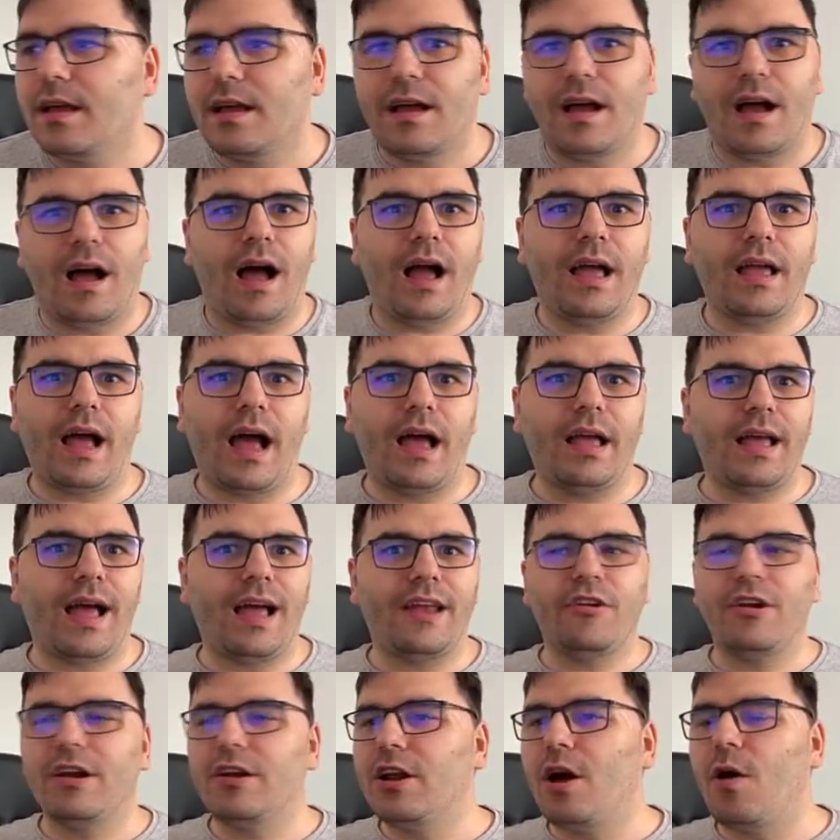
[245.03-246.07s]
I, I, I
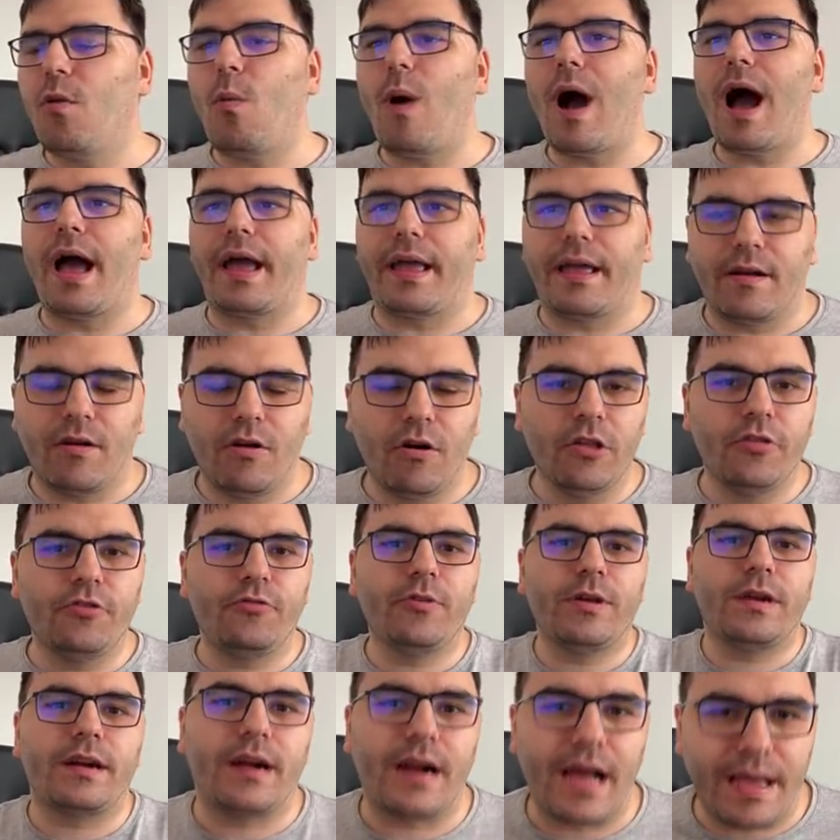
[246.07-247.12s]
don't know why. On
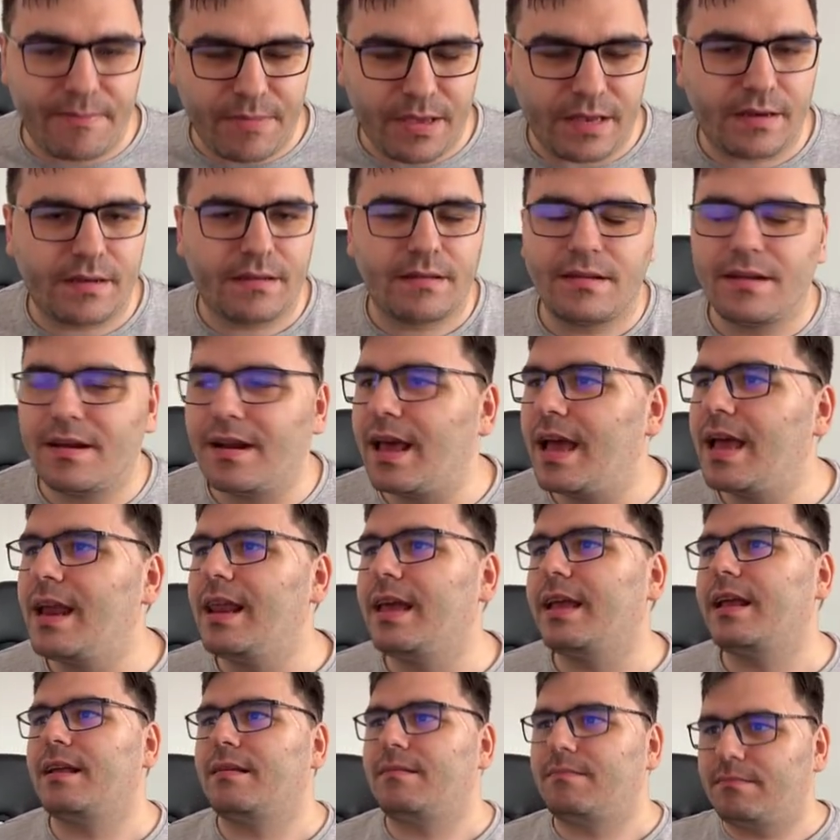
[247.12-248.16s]
Twitter, I mean. And I
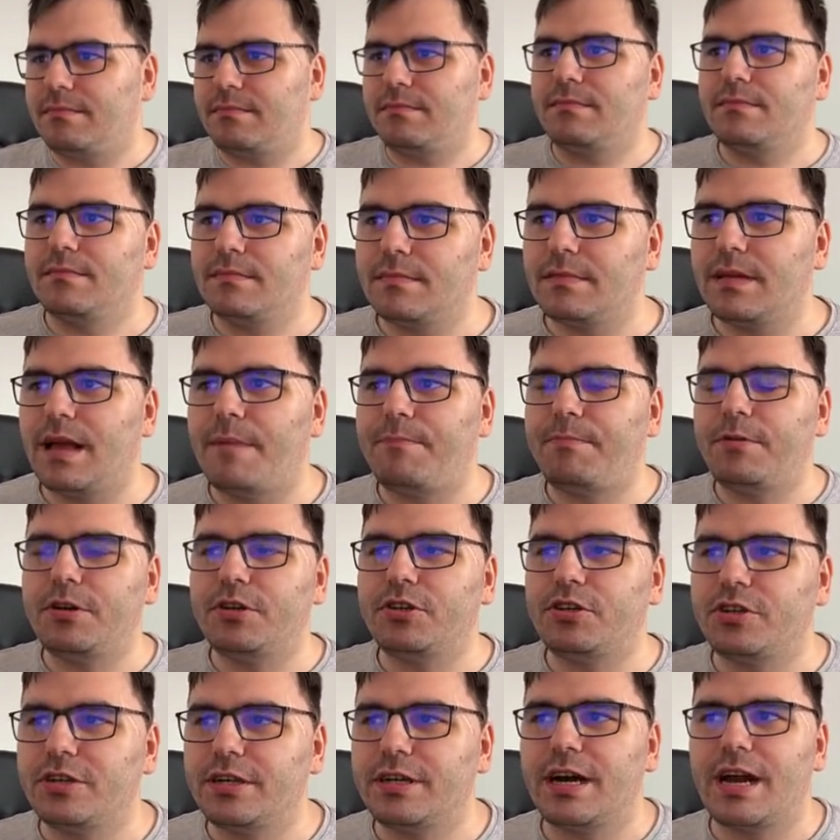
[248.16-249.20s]
like, I'm pretty
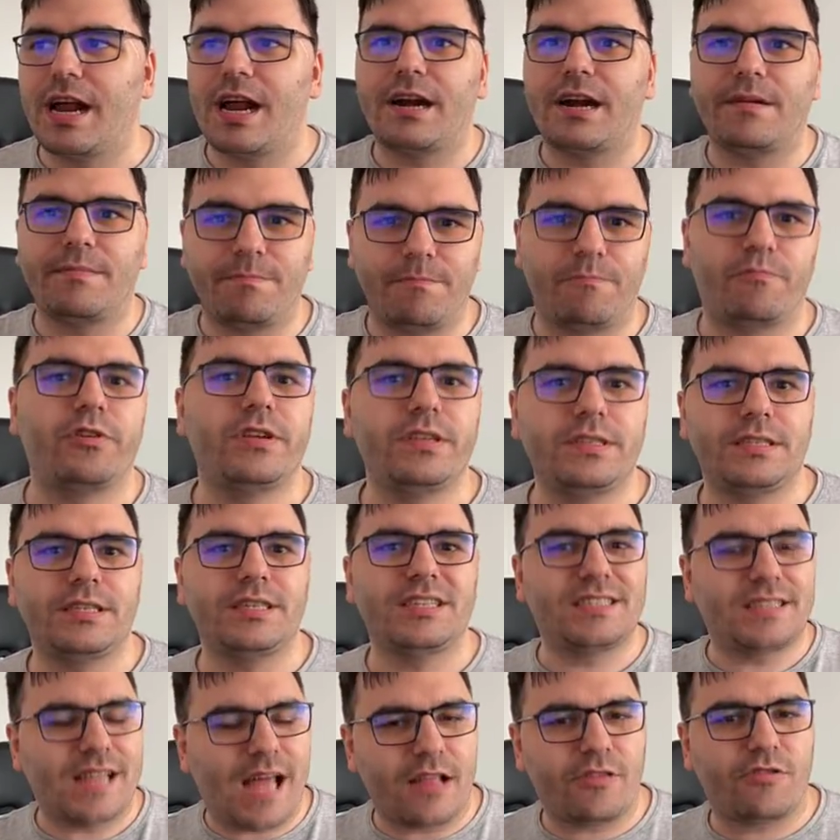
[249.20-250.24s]
sure there are
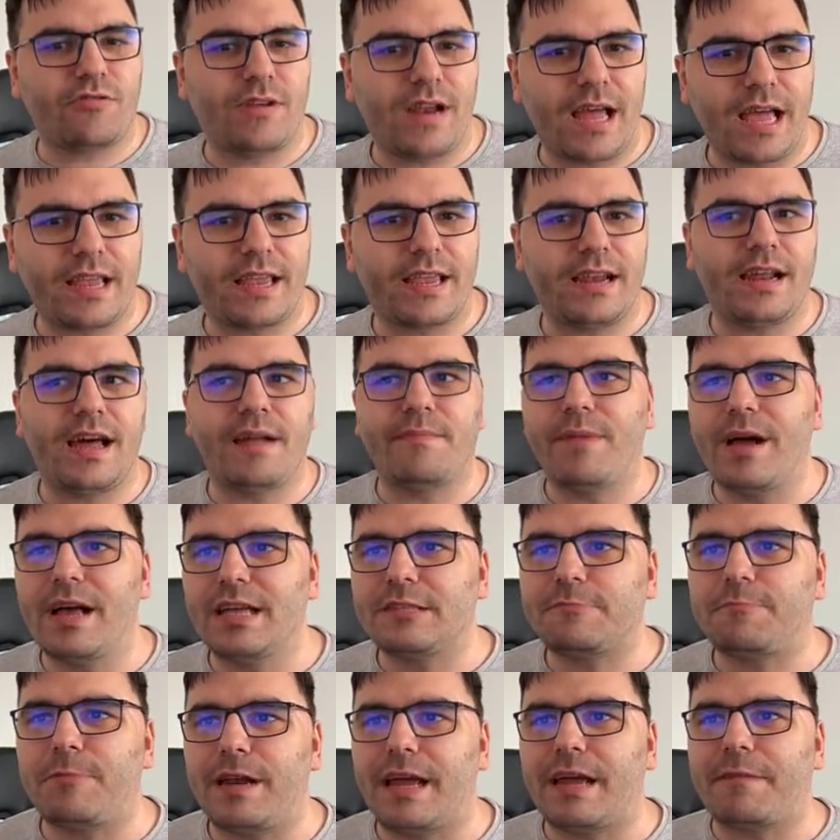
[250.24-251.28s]
reasons not to like Elon
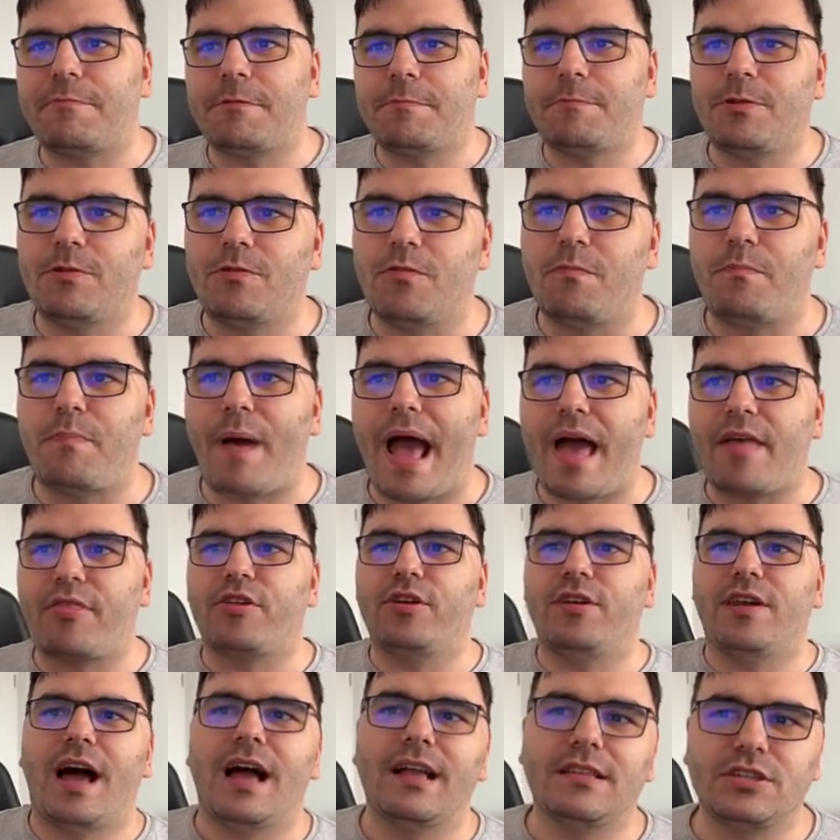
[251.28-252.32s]
Musk, but like people who
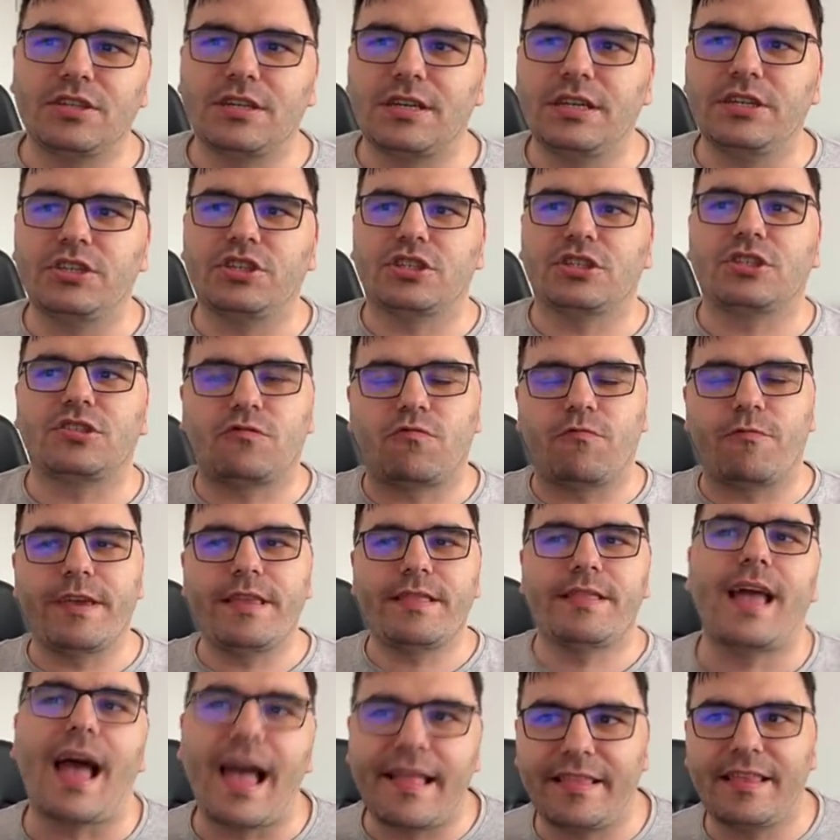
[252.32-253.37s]
pathologically just
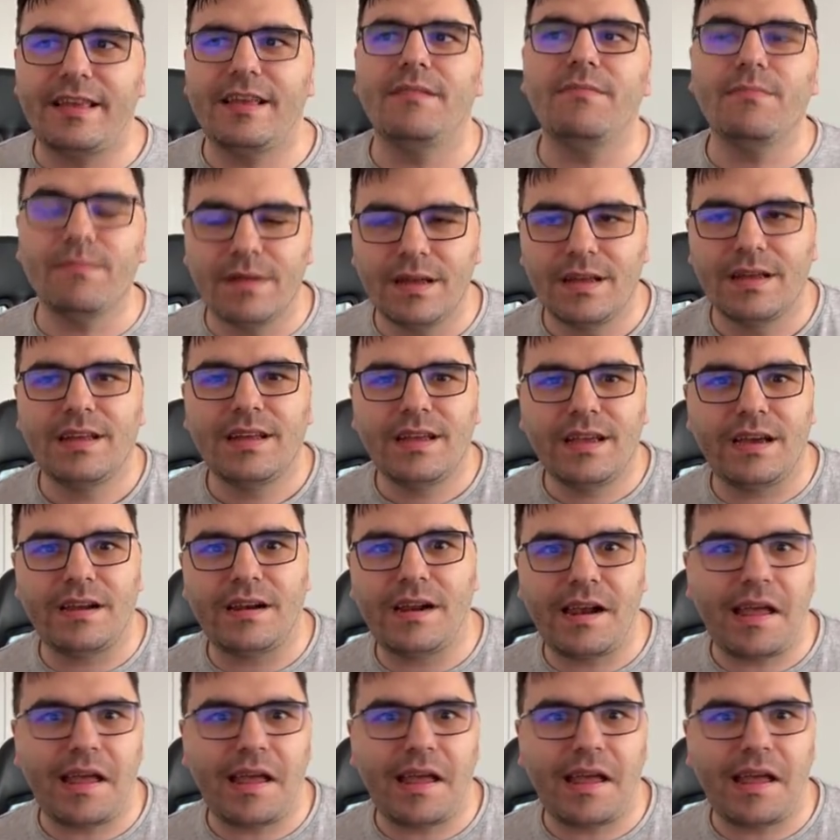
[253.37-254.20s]
tweet at him and are like